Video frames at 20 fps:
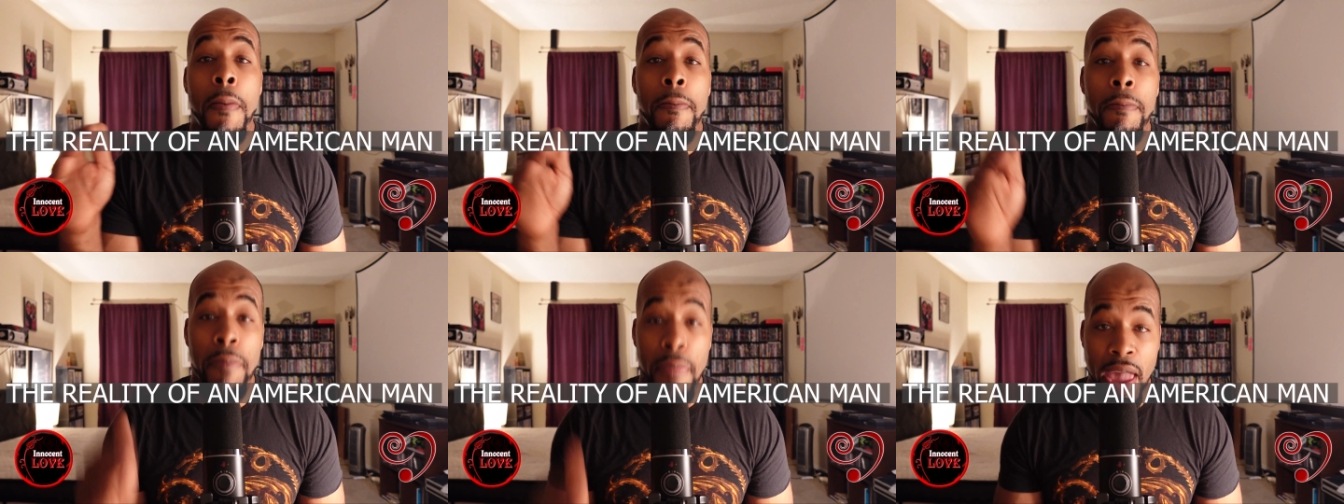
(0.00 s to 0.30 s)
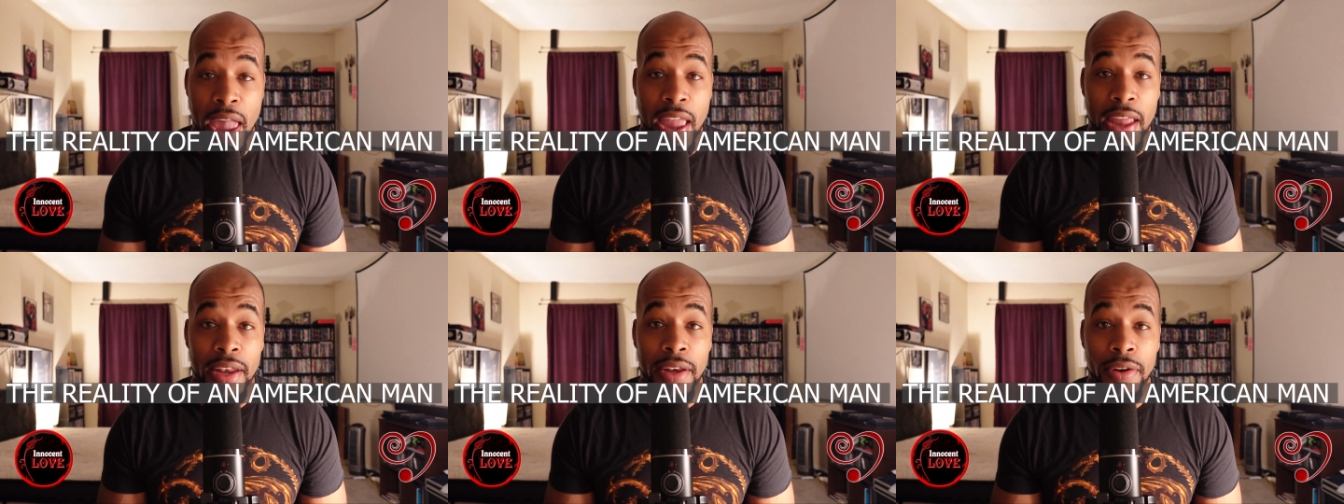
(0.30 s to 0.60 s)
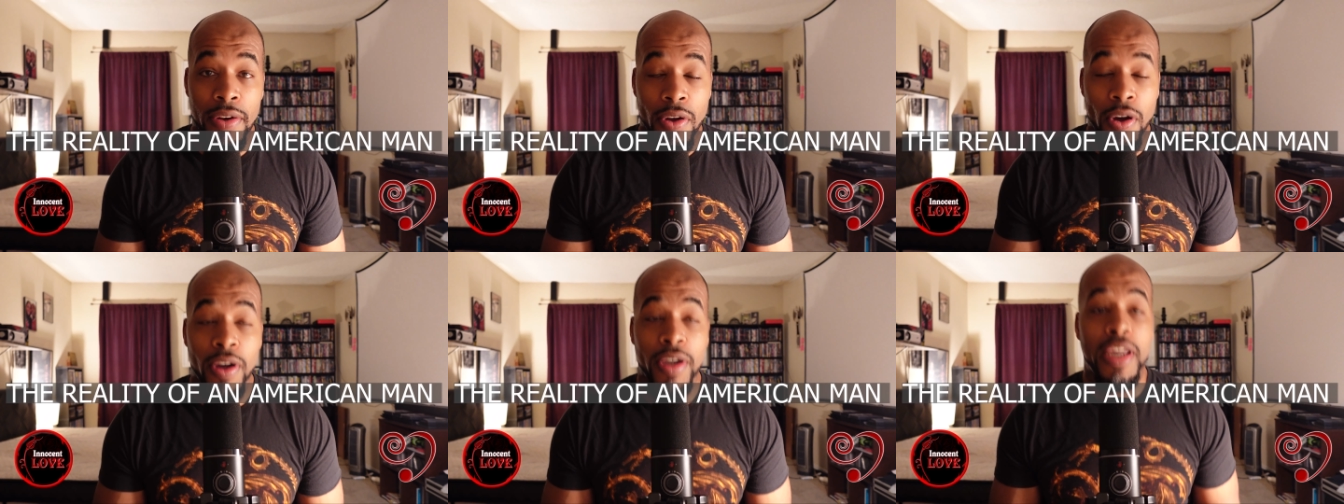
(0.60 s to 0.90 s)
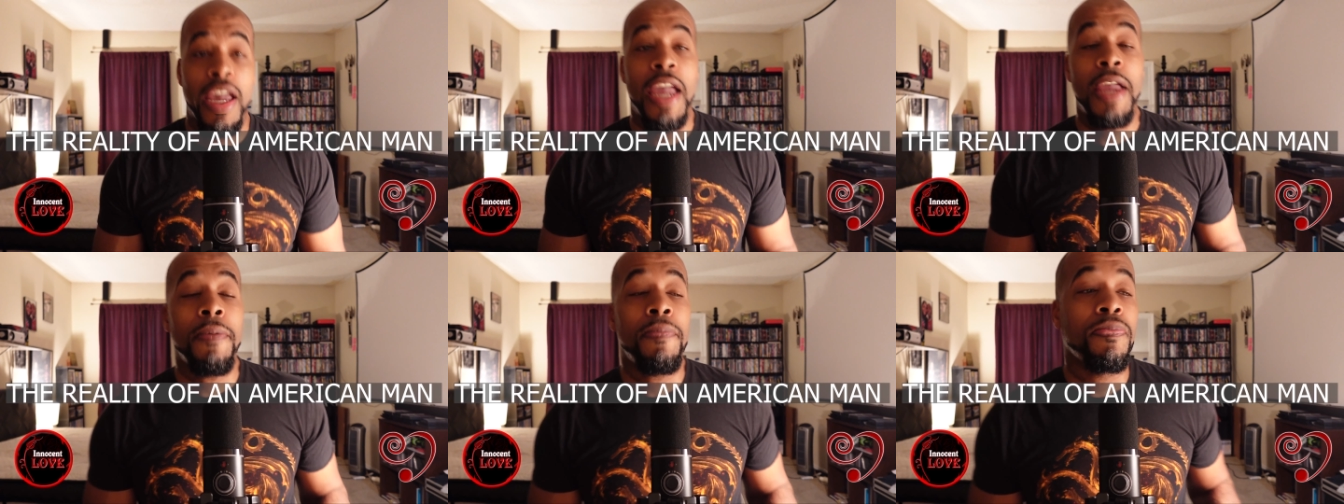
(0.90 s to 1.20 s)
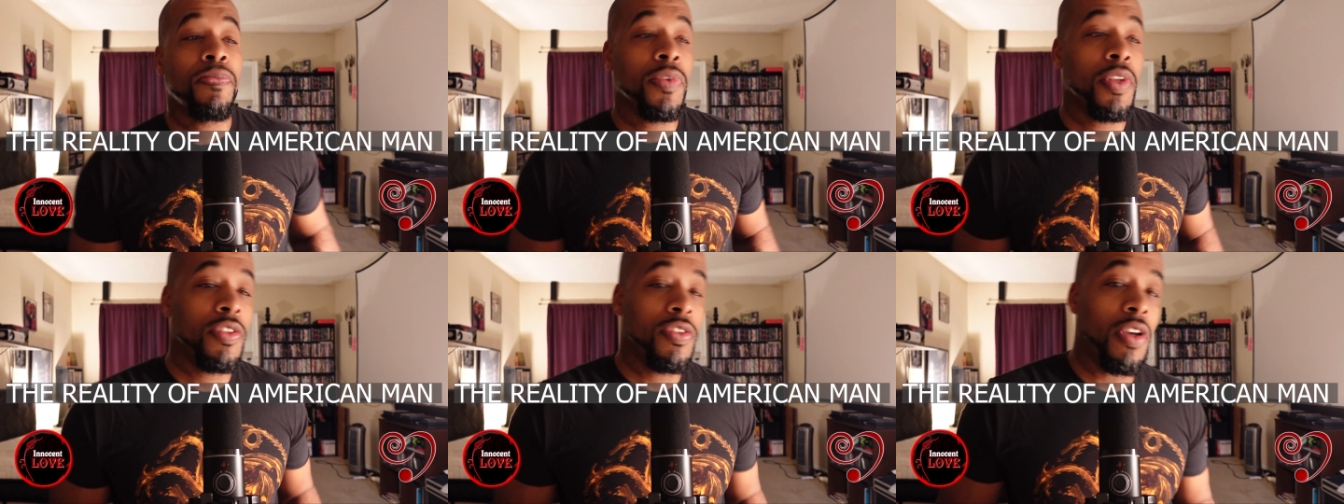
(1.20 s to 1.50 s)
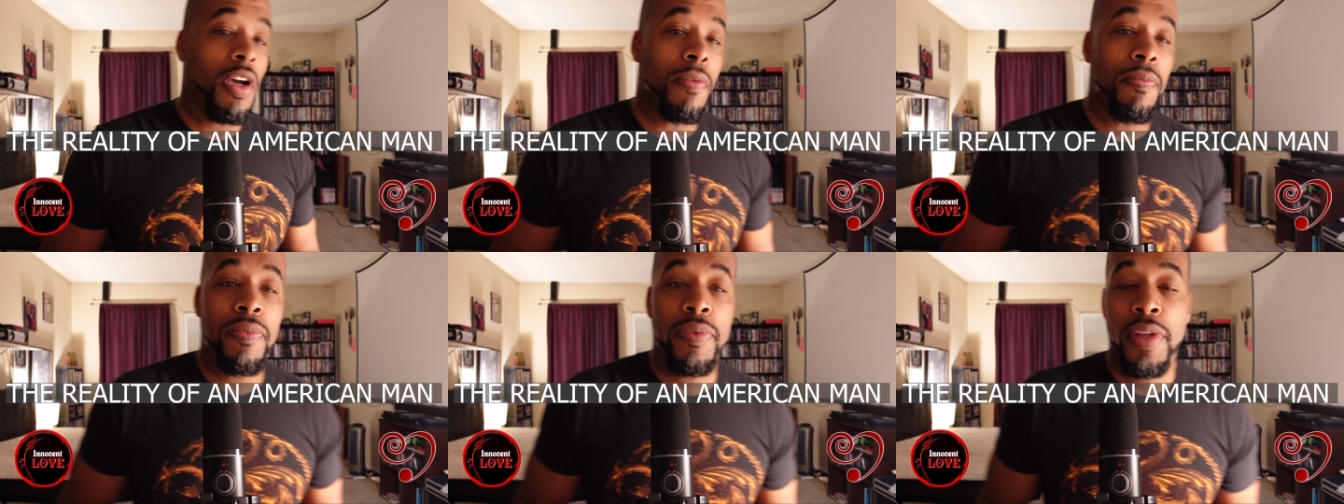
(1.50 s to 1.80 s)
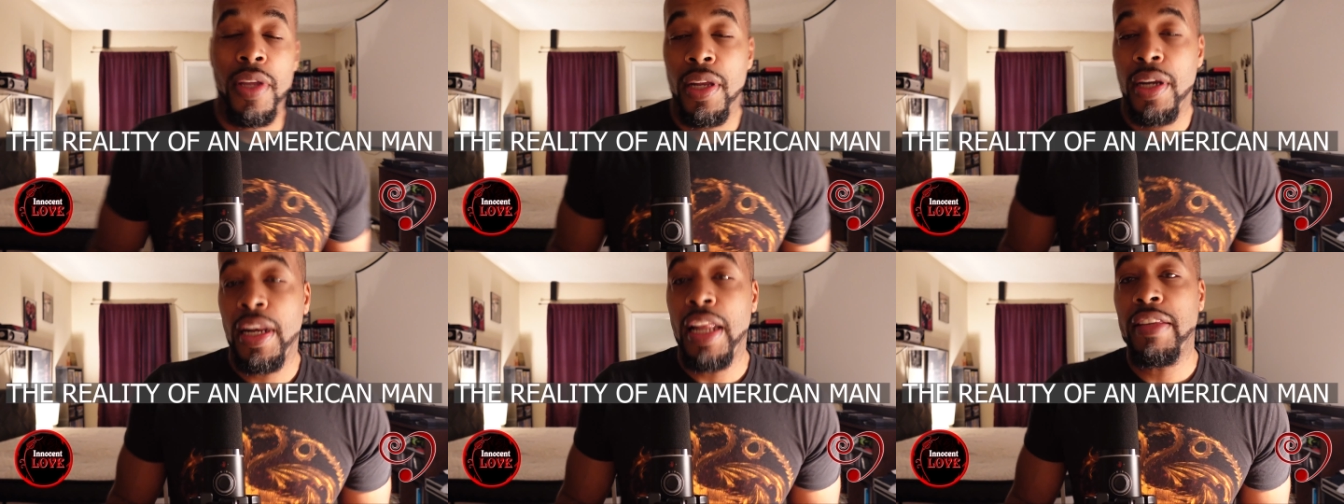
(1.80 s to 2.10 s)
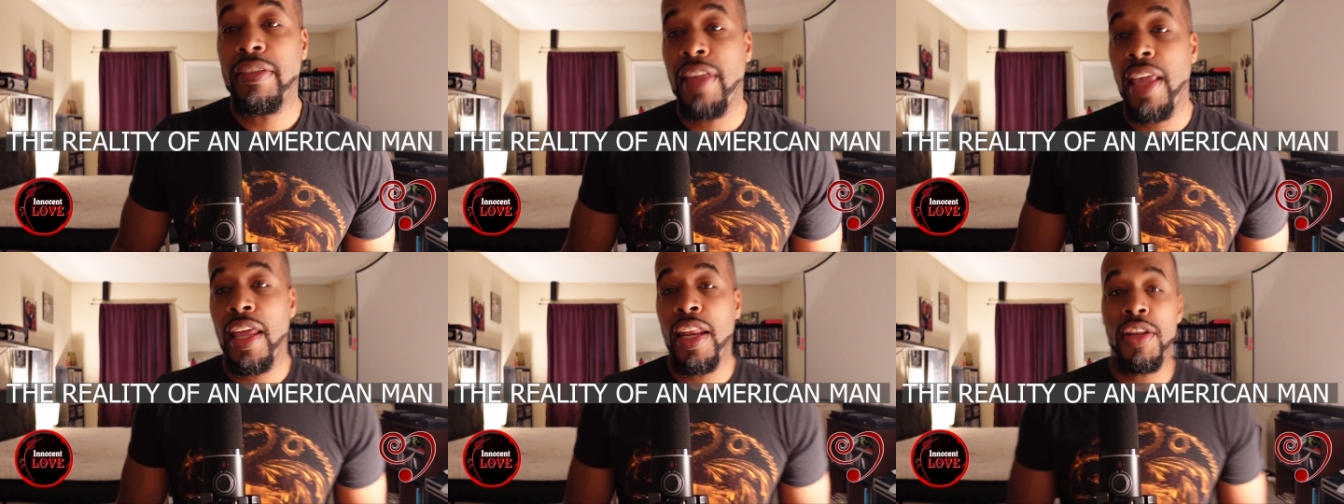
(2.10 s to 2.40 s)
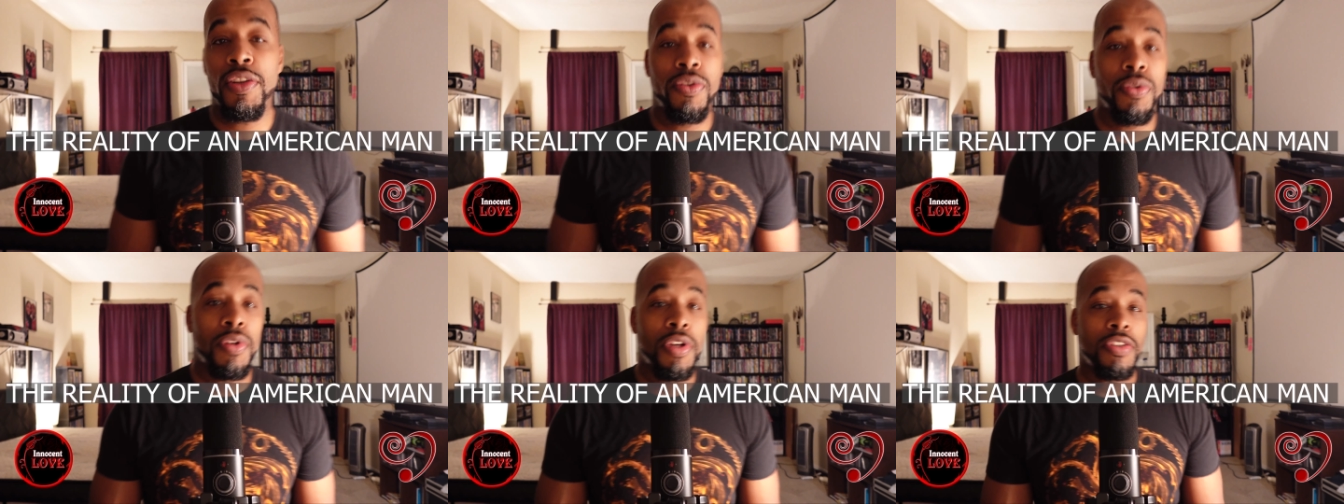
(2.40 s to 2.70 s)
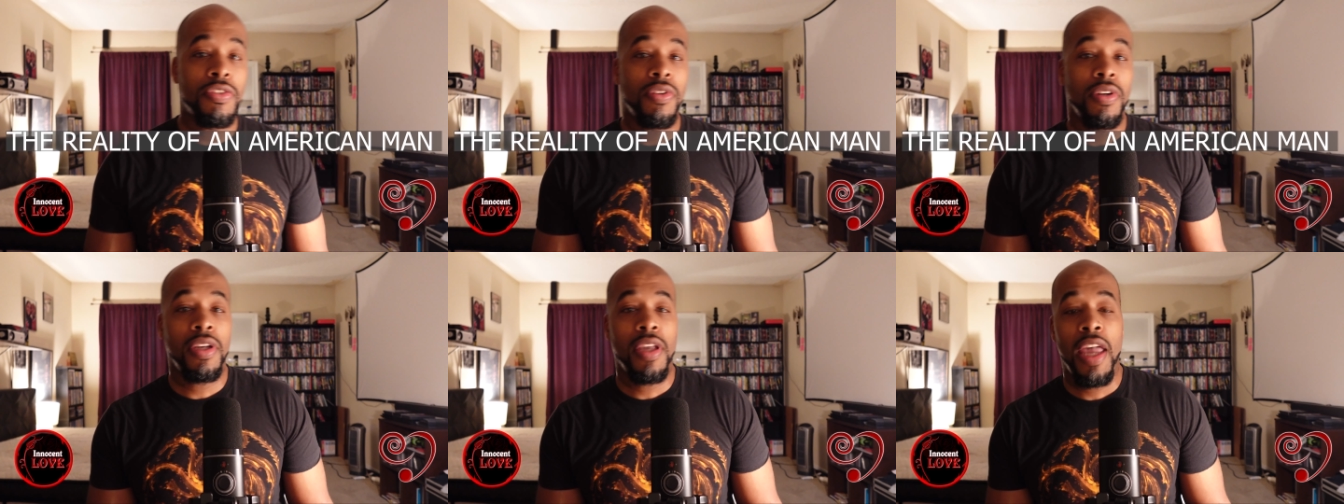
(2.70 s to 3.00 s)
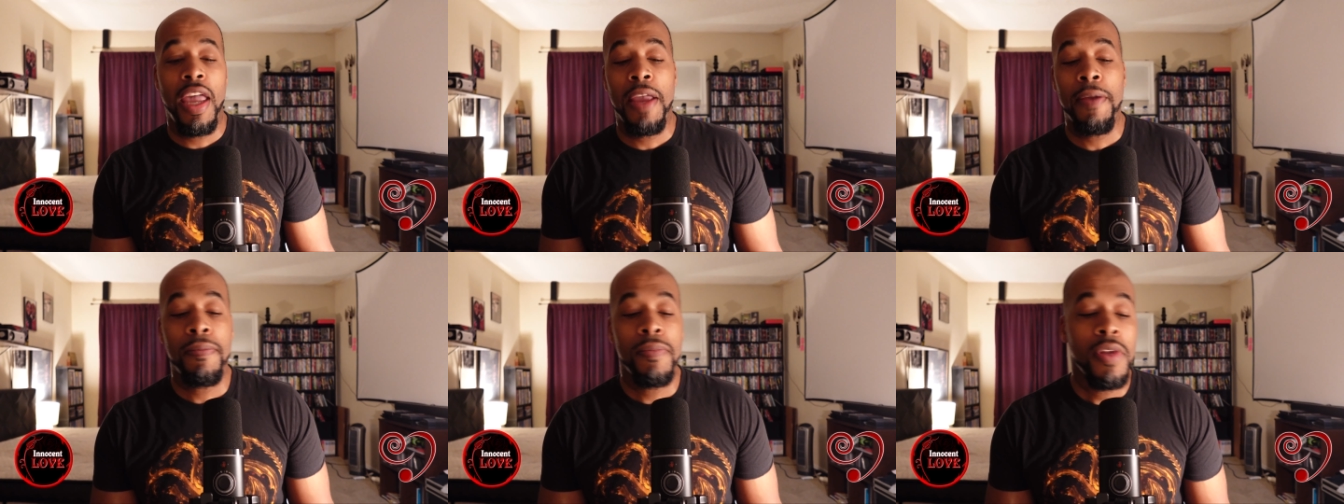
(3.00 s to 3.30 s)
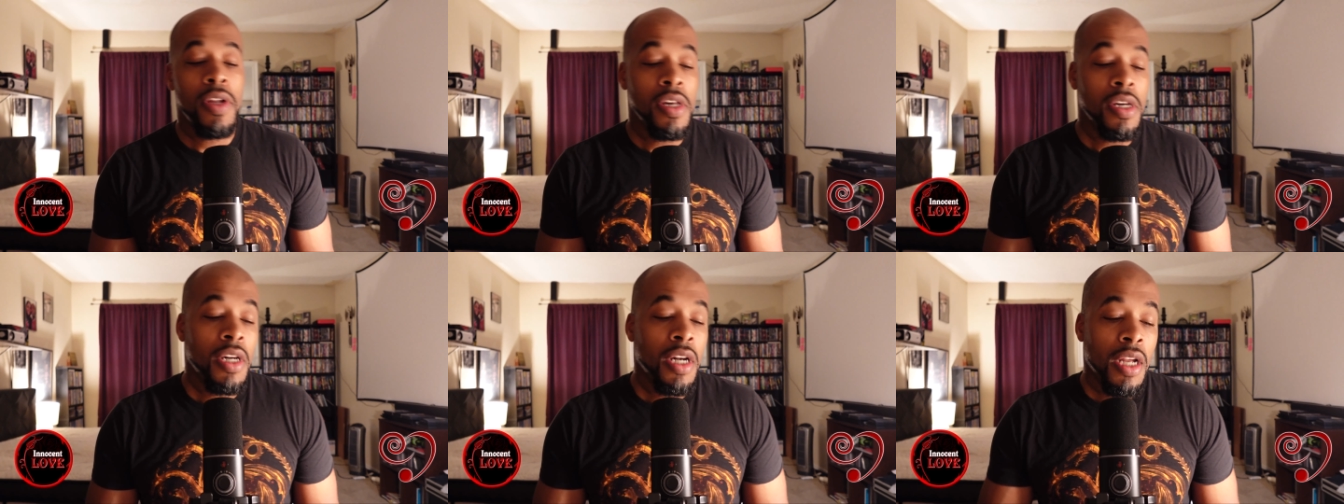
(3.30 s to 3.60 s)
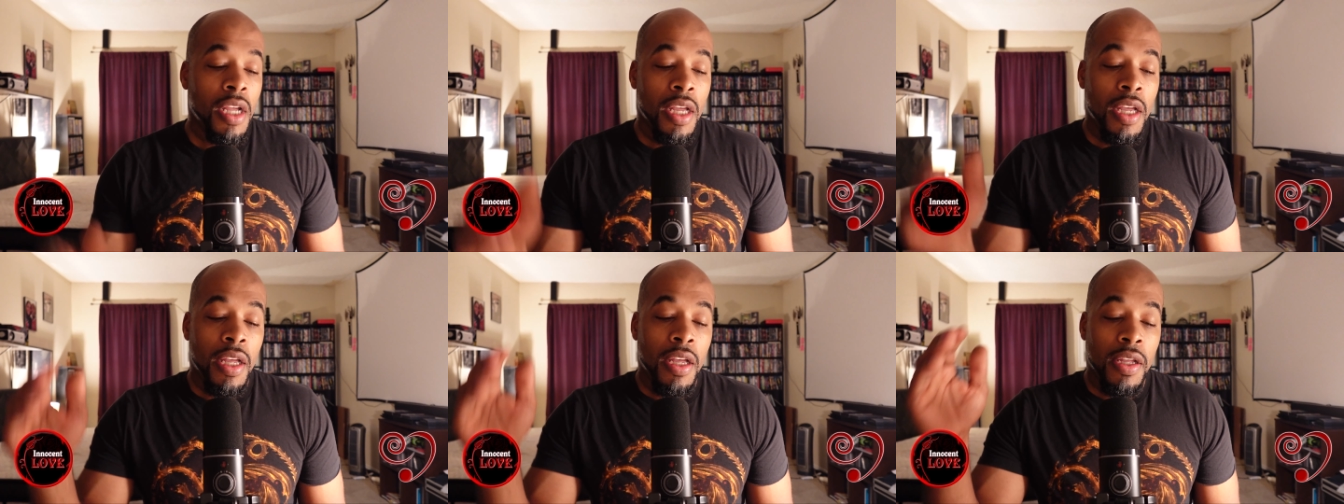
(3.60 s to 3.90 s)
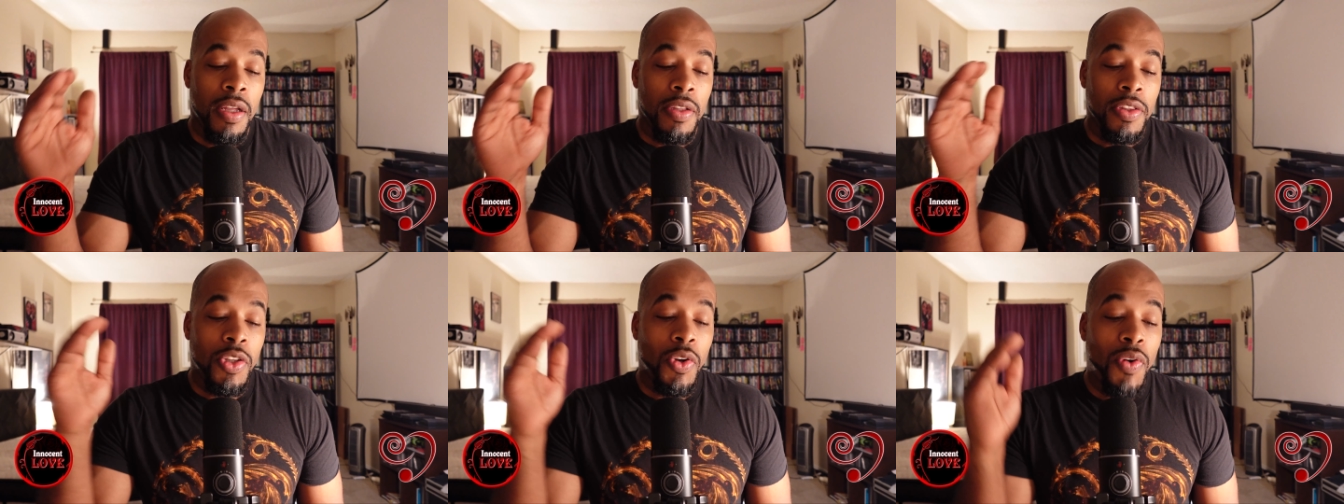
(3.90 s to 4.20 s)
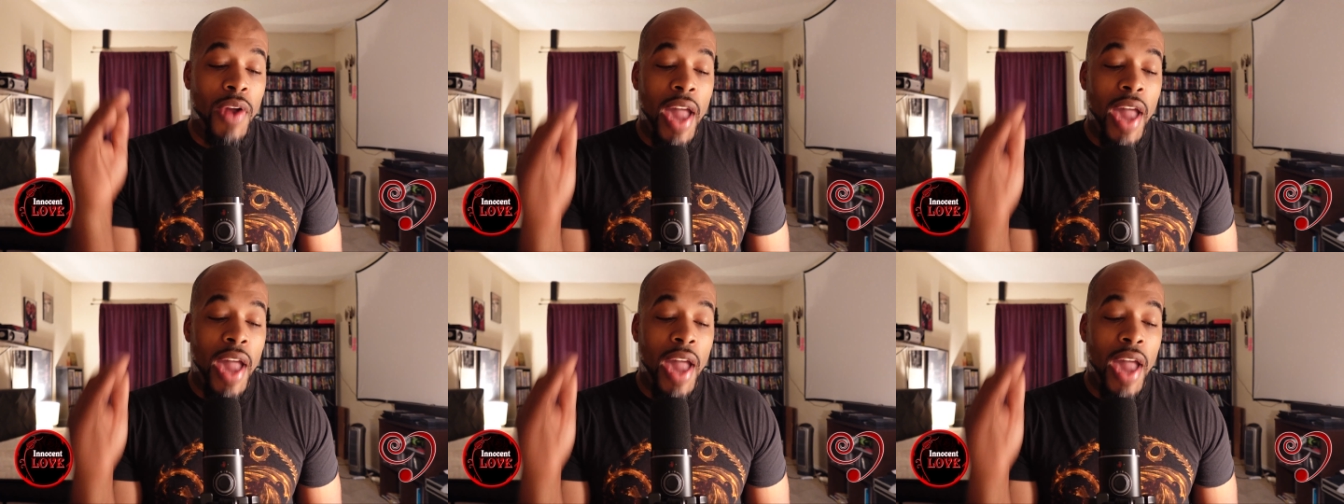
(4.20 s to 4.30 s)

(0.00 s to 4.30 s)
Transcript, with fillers: man. Okay, so let's get into this. Okay. The